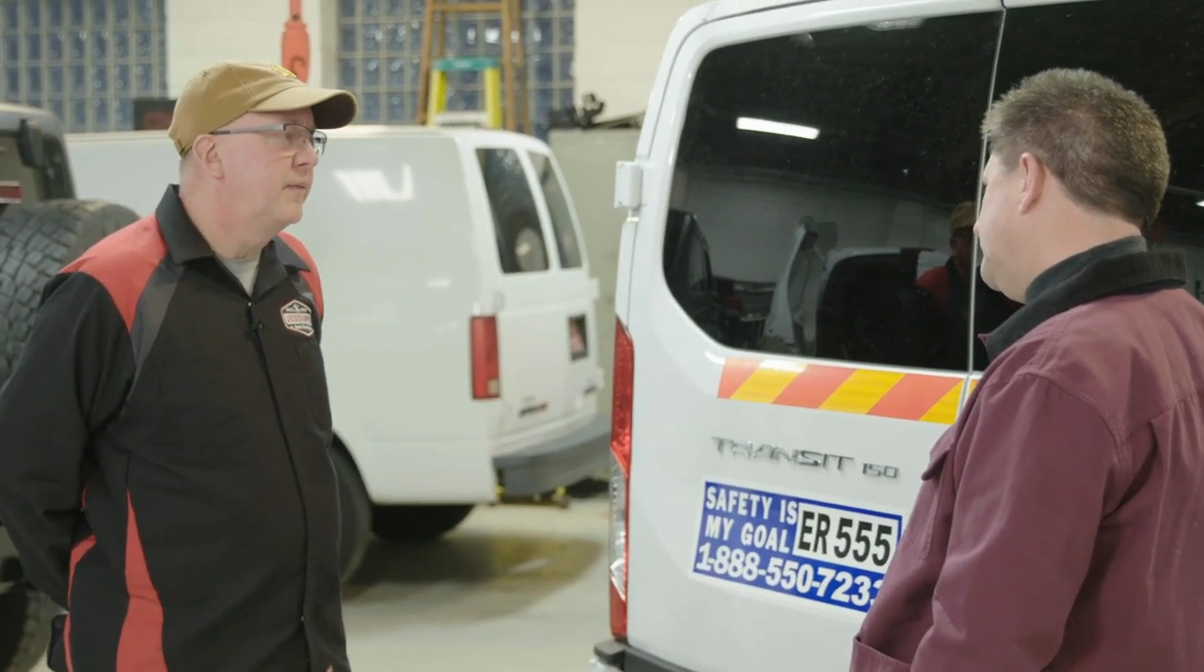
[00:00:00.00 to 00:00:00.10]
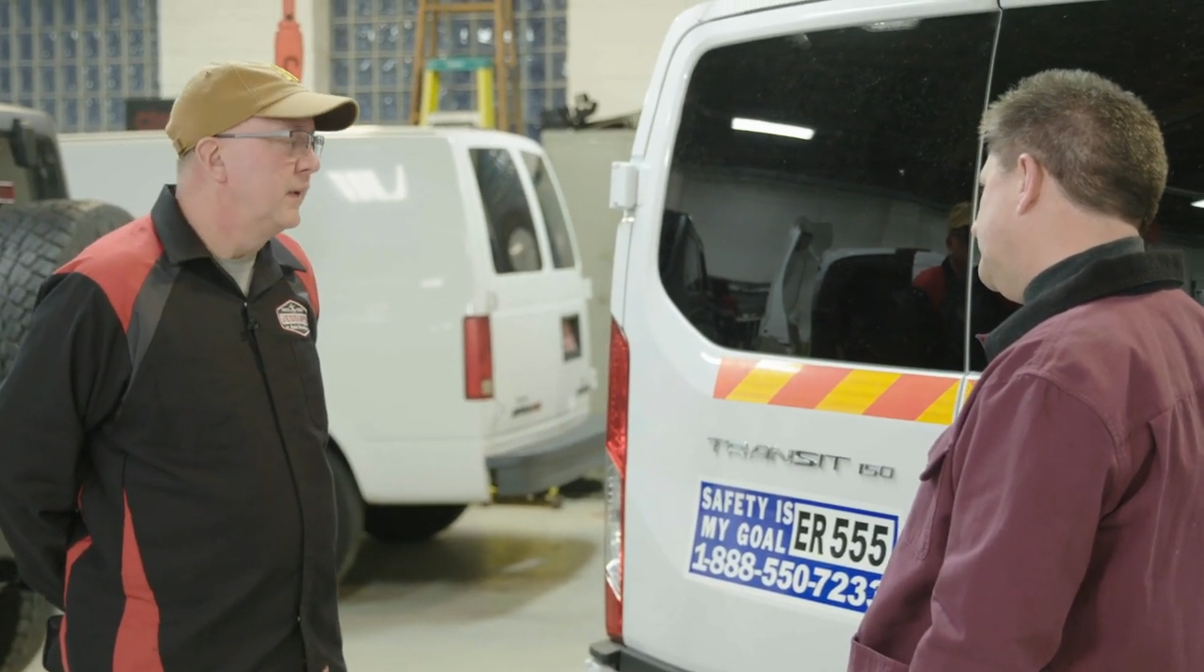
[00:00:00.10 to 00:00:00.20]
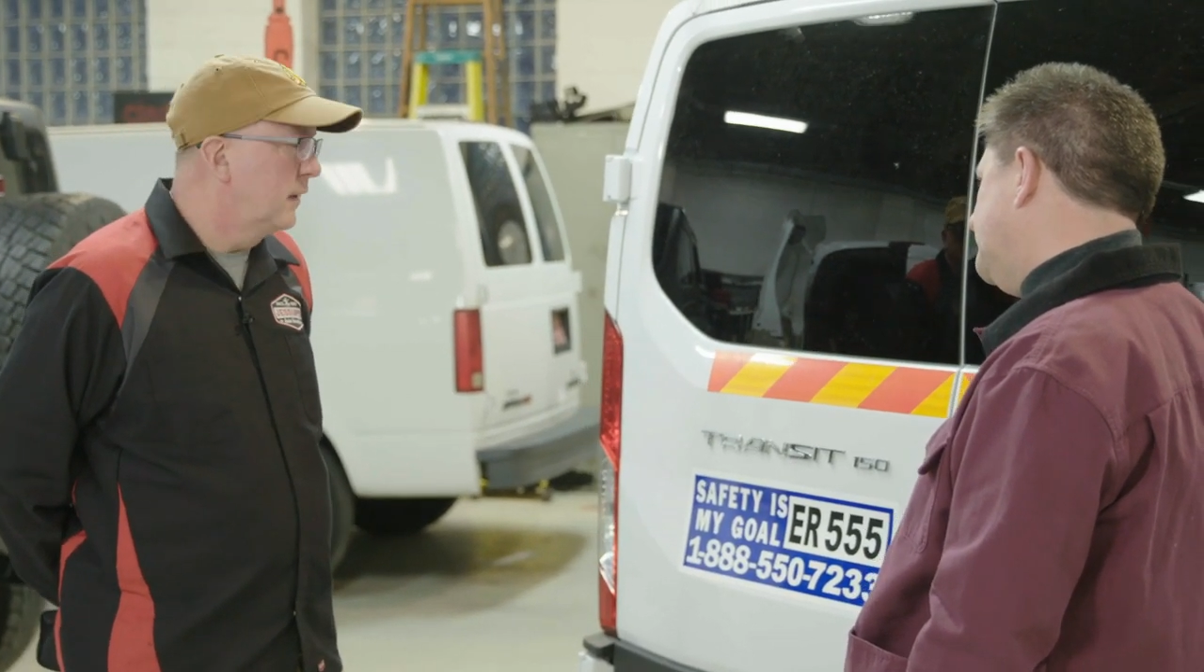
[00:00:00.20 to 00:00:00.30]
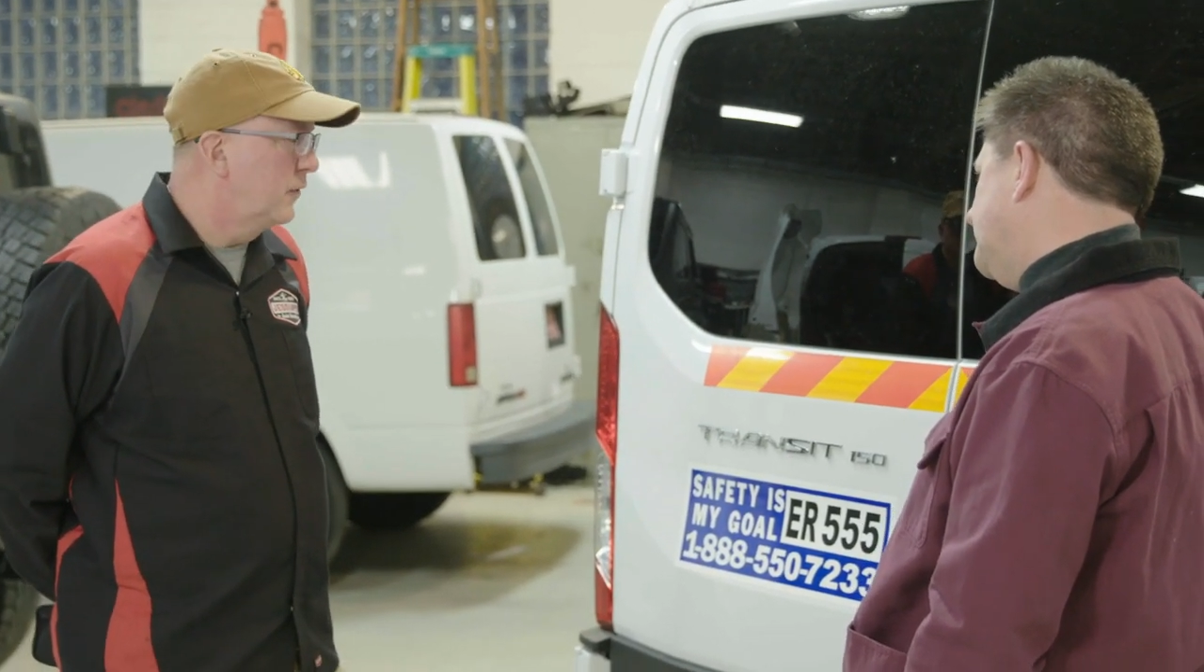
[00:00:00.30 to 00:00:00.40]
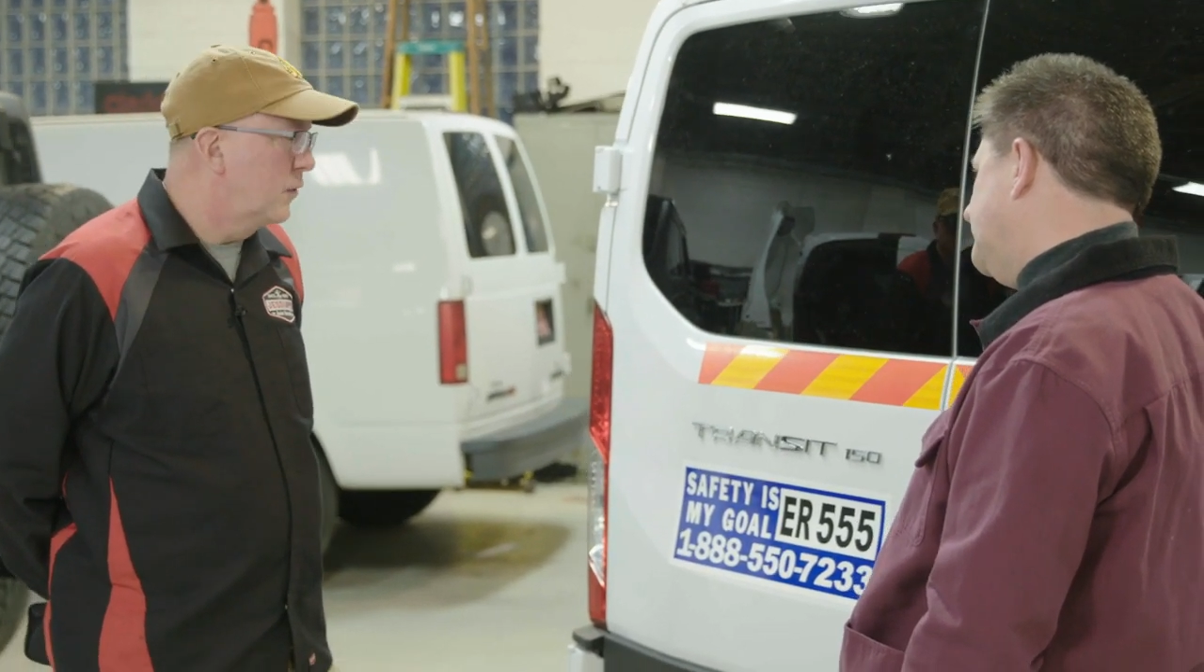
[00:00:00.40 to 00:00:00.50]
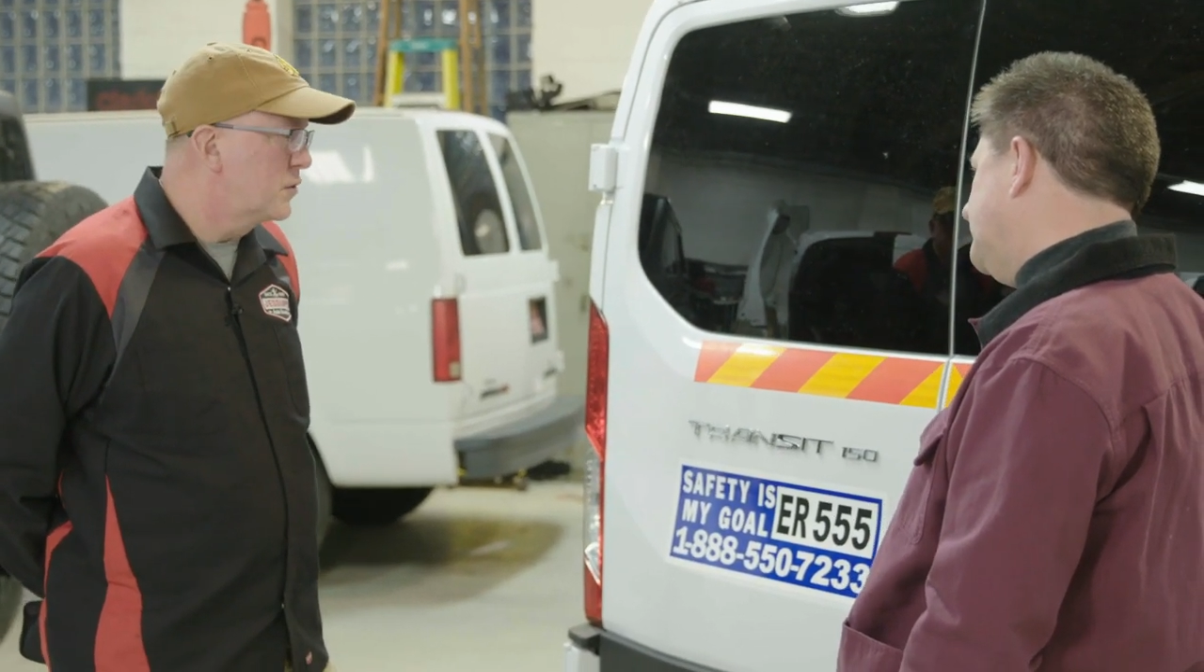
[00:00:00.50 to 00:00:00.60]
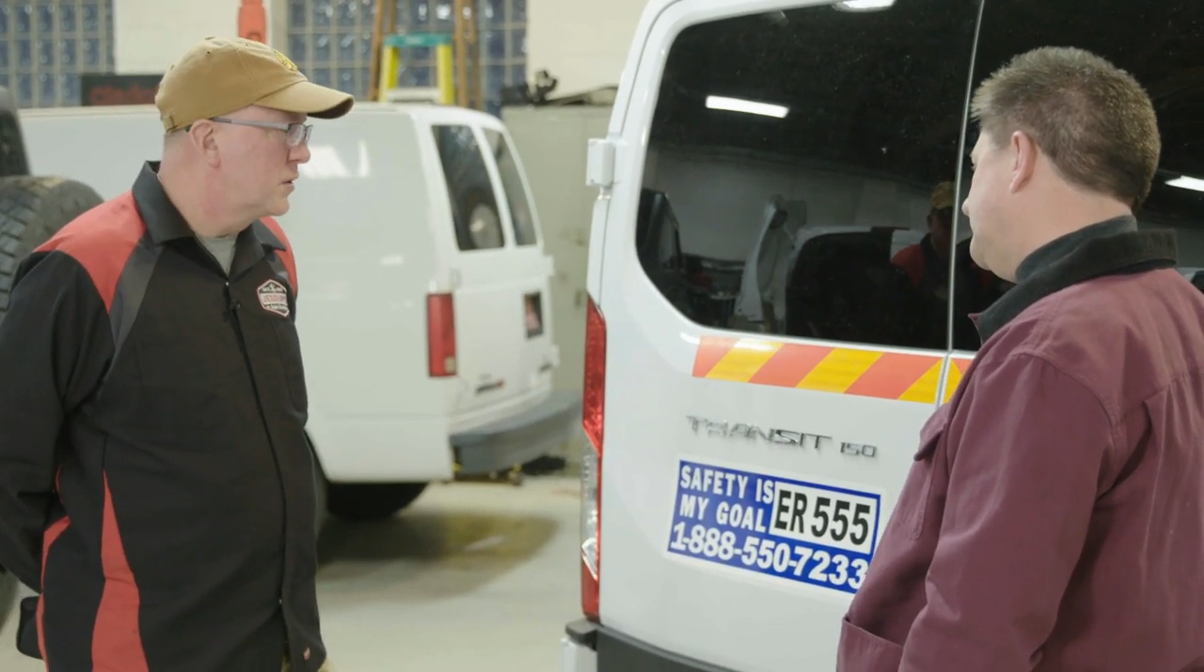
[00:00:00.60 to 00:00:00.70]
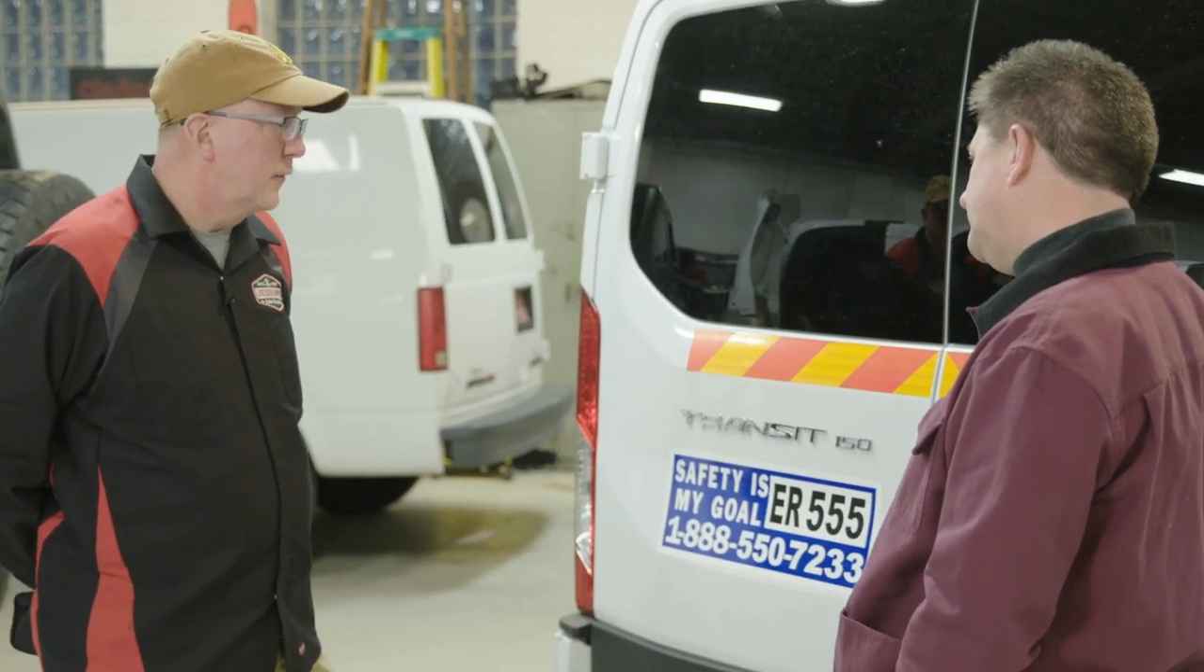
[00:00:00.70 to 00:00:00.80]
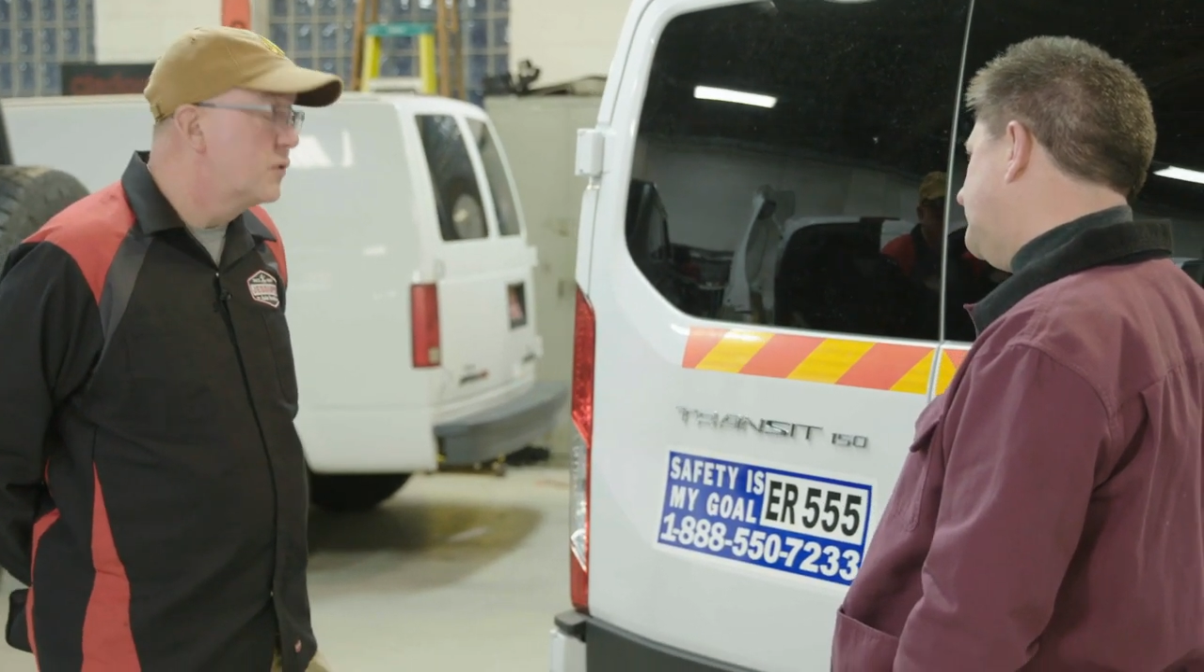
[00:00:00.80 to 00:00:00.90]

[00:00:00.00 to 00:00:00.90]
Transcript: think that there's uh,